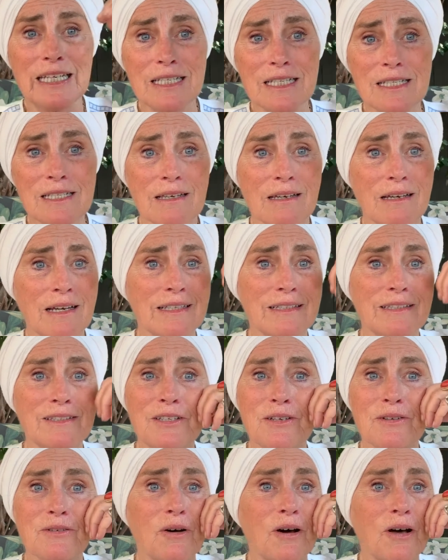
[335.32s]

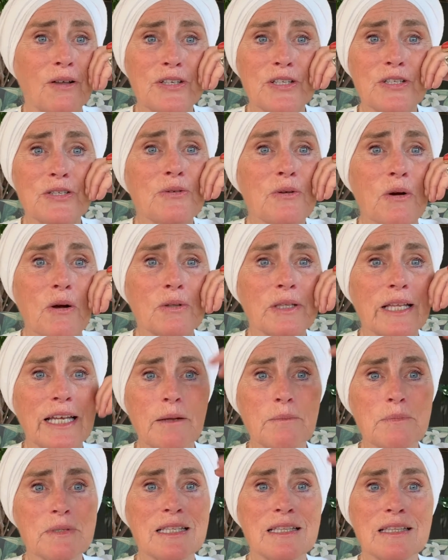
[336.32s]
inside, you know, all these grow
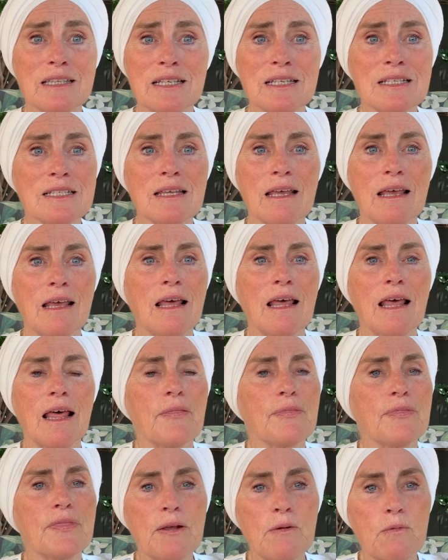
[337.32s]
lamps and things.
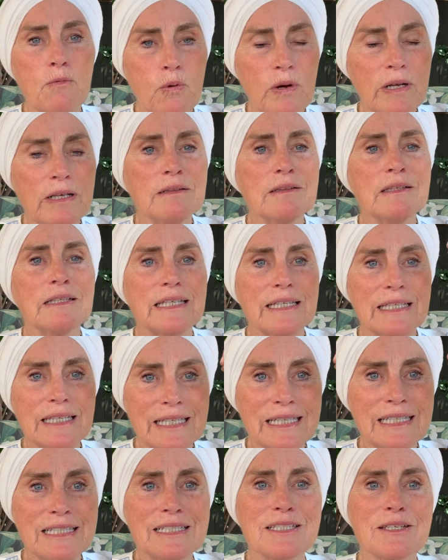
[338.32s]
They will
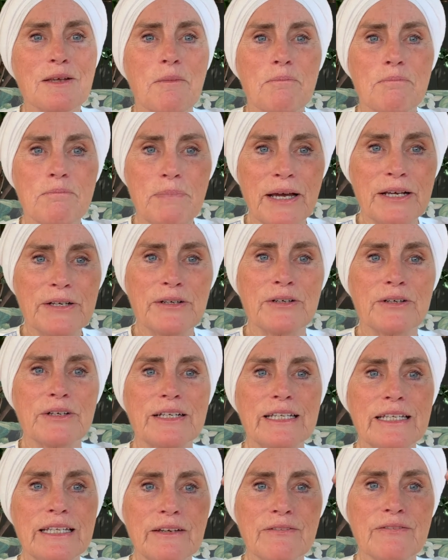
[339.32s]
eat better
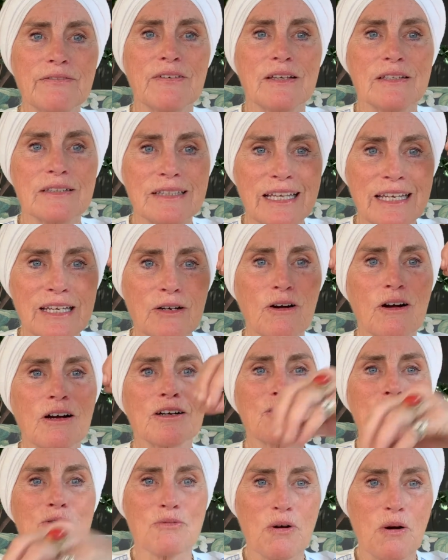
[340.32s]
if they
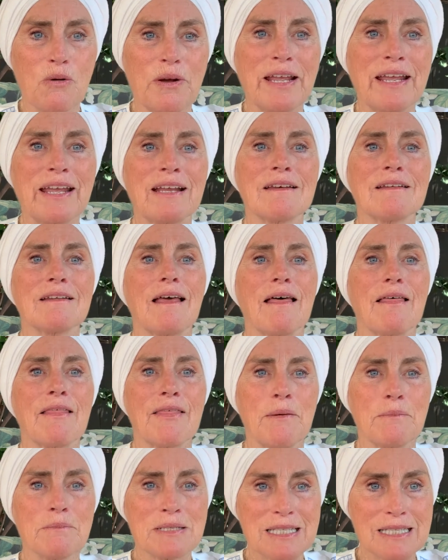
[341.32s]
are growing it
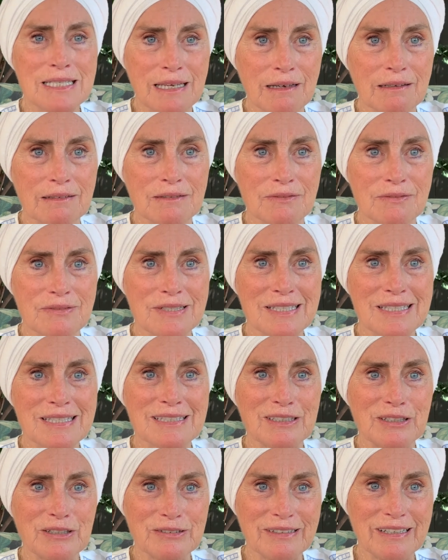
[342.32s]
themselves.
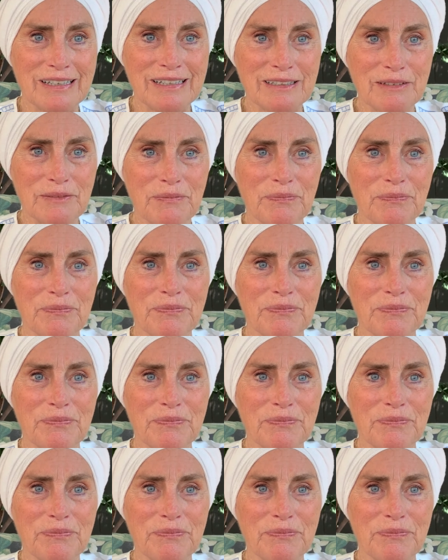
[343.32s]
Okay.